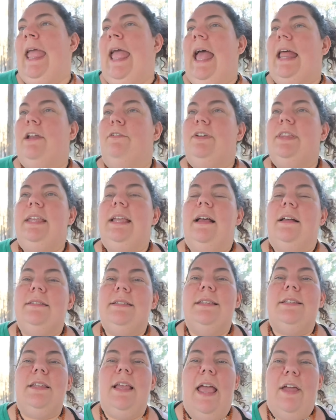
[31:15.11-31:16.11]
And
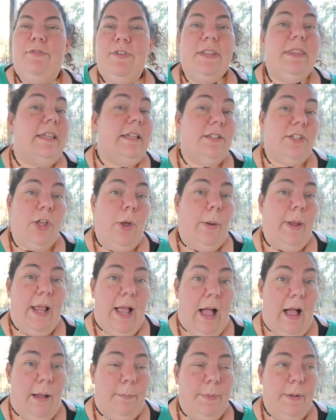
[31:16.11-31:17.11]
everything is going
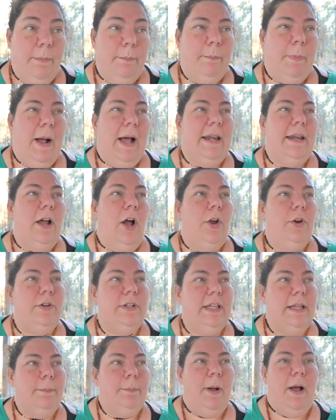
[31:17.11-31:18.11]
up, but
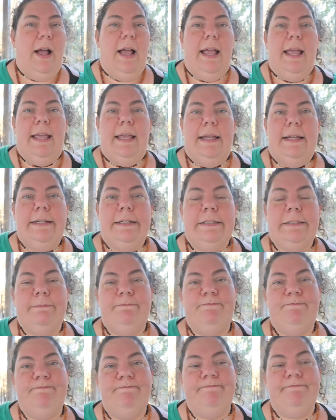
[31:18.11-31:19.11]
only by
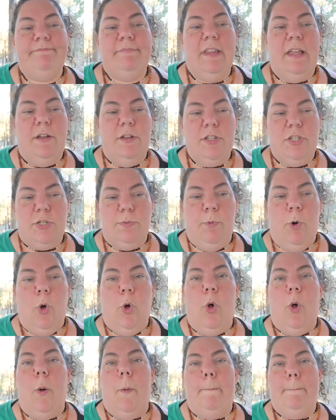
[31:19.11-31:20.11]

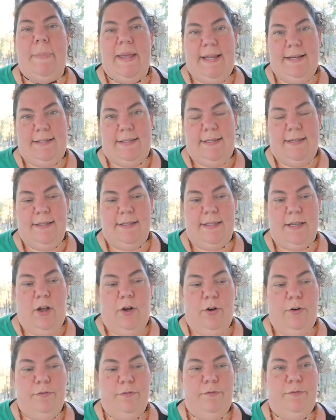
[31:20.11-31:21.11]
small pieces
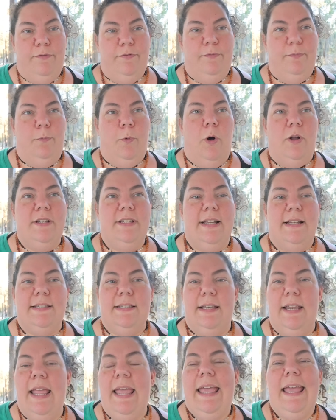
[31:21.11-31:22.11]
of what
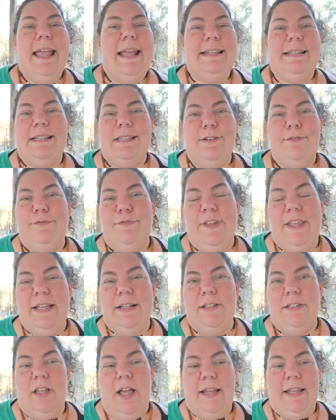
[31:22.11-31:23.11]
doesn't, it doesn't
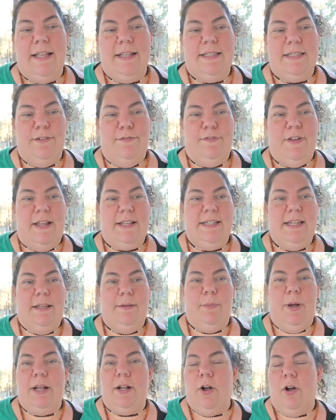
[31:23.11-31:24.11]
feel like it's
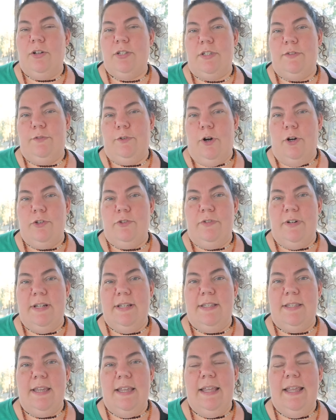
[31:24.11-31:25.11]
affecting my cost of
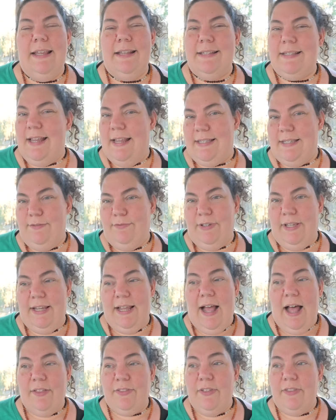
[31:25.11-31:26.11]
groceries
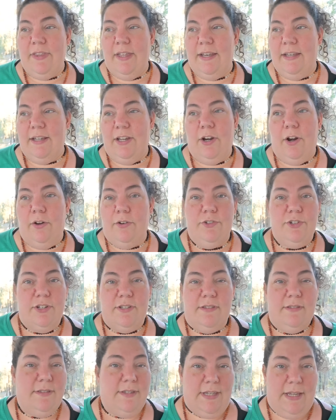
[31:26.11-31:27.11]
excessively, other than, you know,
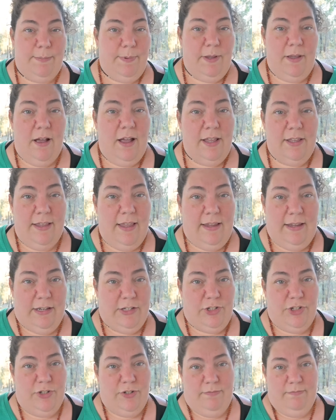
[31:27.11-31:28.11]
just CPI
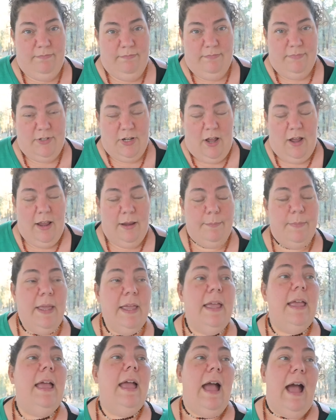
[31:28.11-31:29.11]
each time,
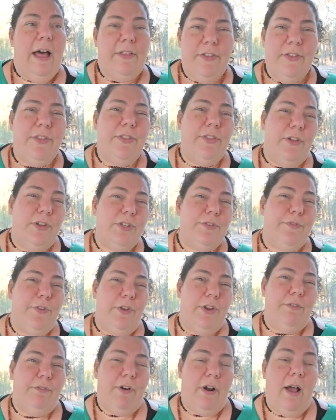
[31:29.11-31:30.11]
other than those
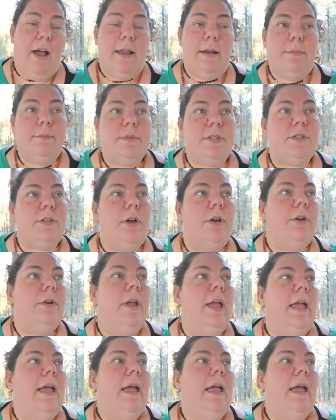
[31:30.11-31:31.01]
few different items. So